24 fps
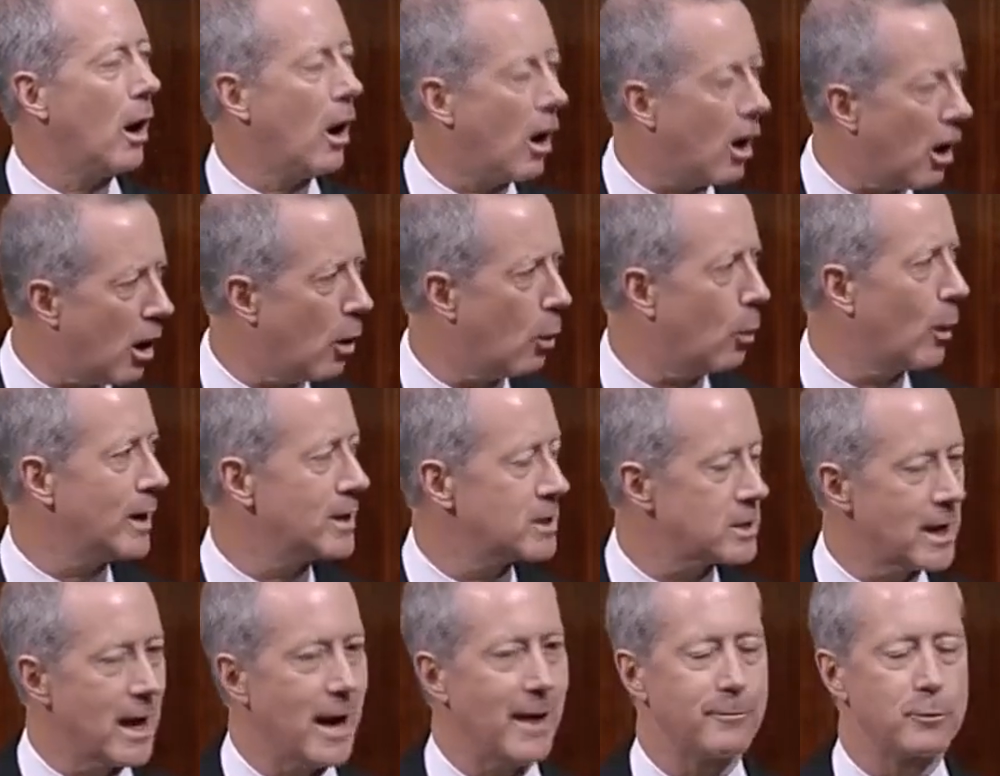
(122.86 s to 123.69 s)

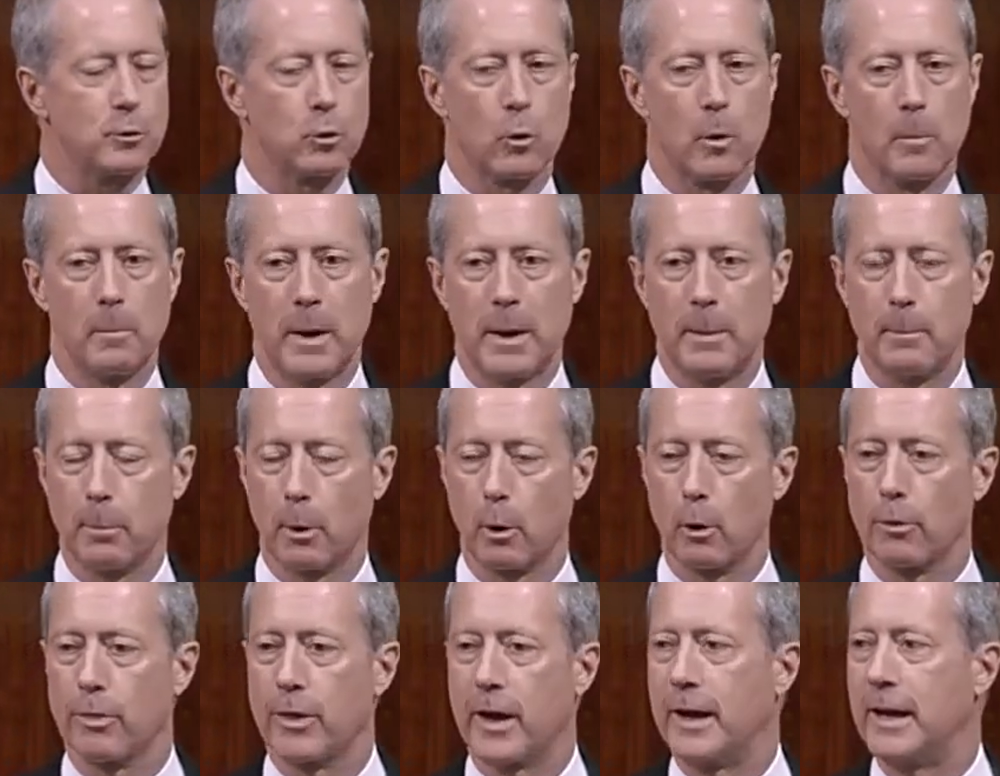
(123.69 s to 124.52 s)
always have to
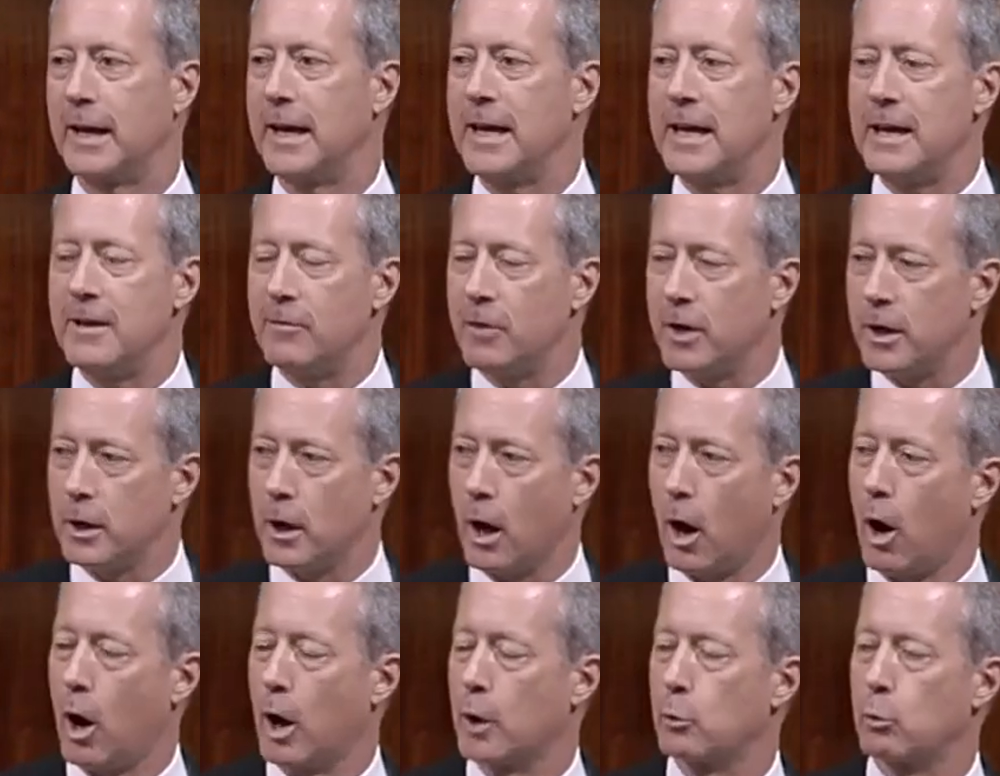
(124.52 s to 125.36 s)
remember that even
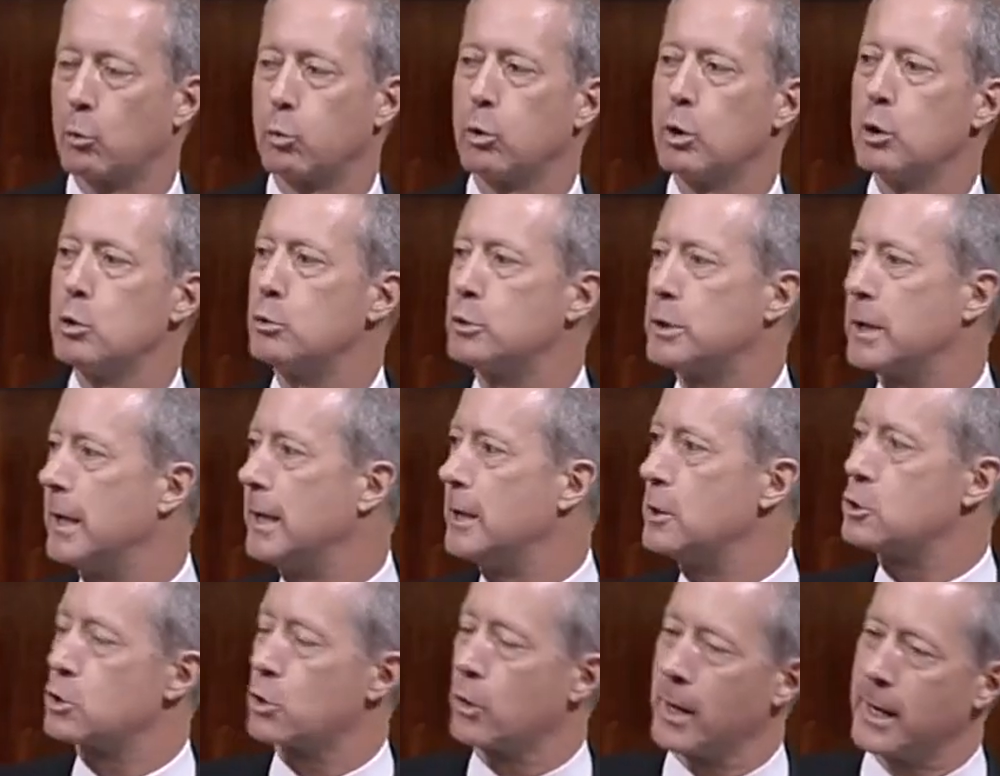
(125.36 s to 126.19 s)
on
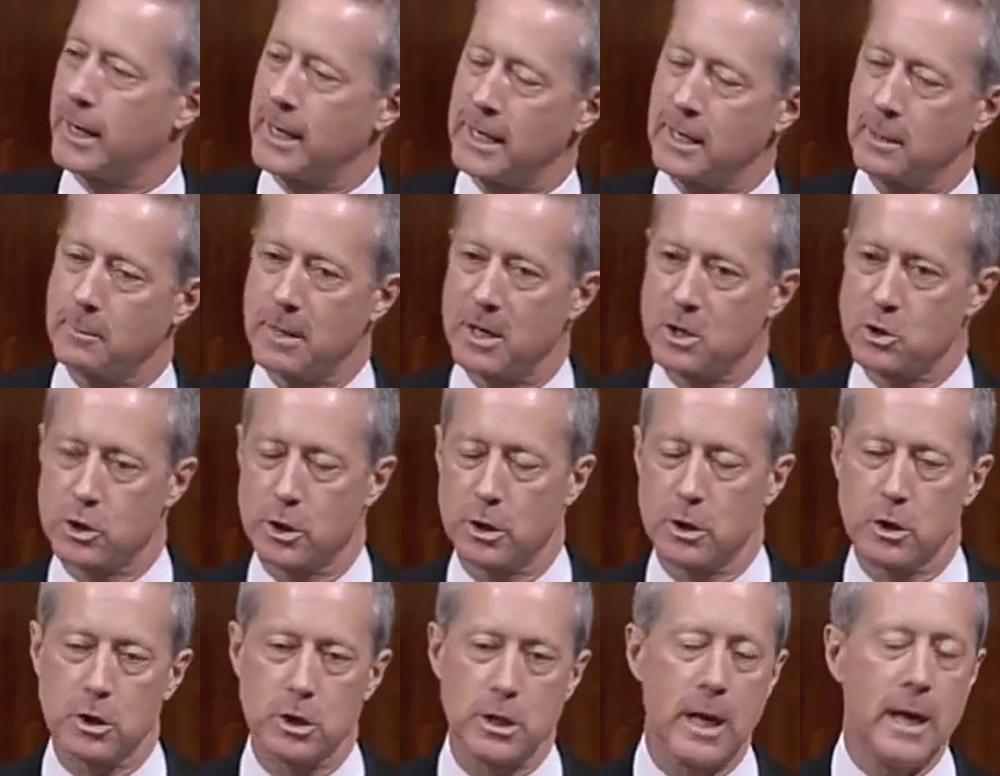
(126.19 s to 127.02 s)
routine training
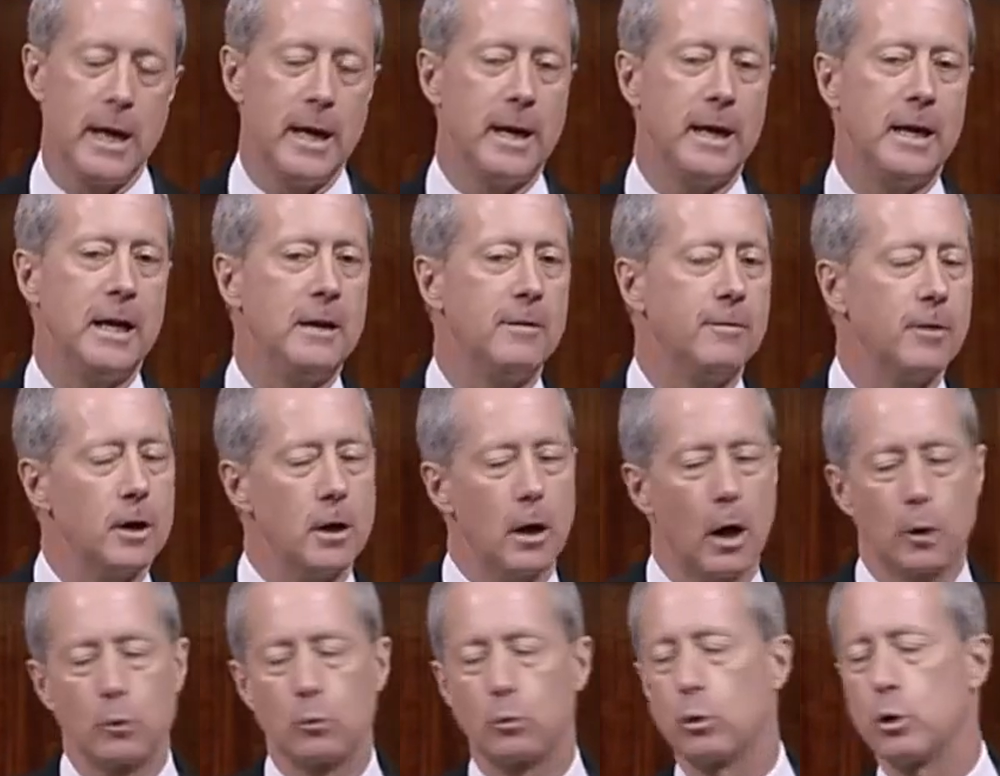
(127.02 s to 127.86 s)
missions, even
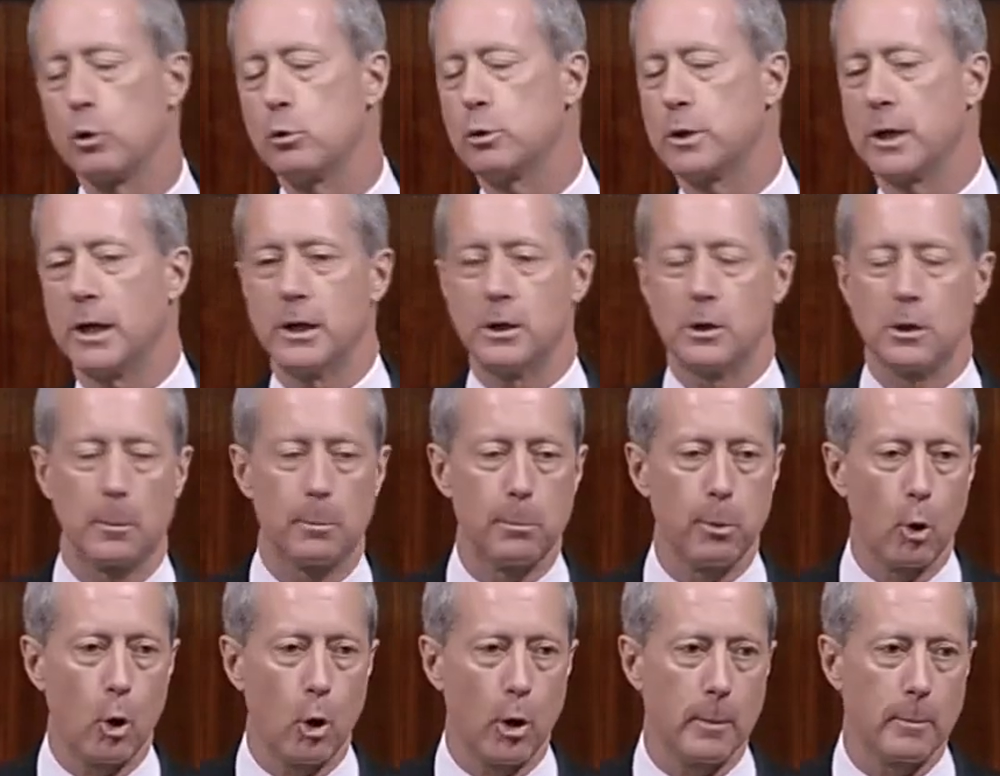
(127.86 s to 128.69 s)
on routine
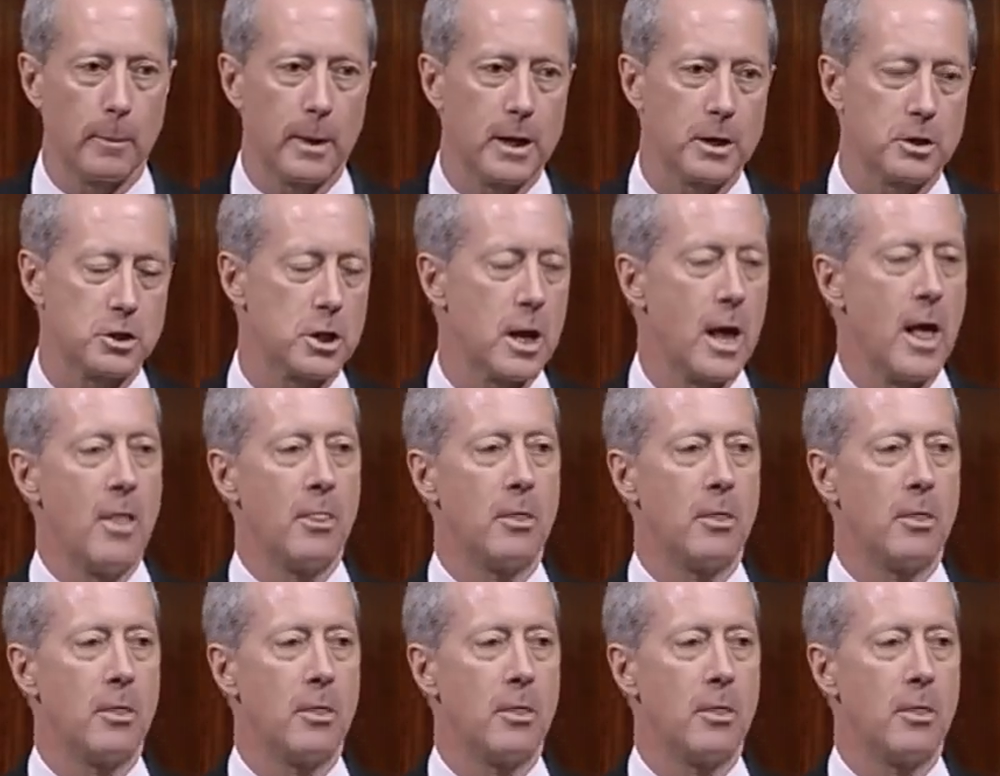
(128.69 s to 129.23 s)
deployments,